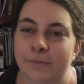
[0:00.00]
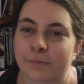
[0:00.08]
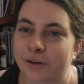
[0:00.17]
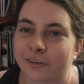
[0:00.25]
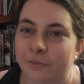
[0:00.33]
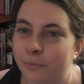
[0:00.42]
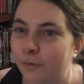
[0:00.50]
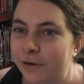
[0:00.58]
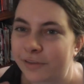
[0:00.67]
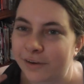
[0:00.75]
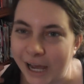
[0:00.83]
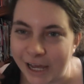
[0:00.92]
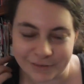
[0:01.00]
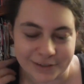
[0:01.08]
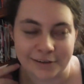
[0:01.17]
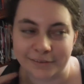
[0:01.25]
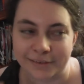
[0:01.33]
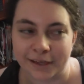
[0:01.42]
because Poison Ivy
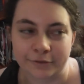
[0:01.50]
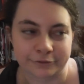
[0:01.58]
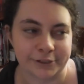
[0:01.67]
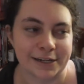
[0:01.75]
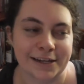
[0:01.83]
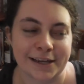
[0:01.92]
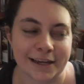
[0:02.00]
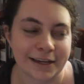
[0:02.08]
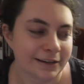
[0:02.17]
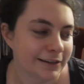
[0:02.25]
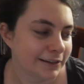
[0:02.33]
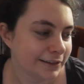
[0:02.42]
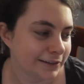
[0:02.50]
does have red hair,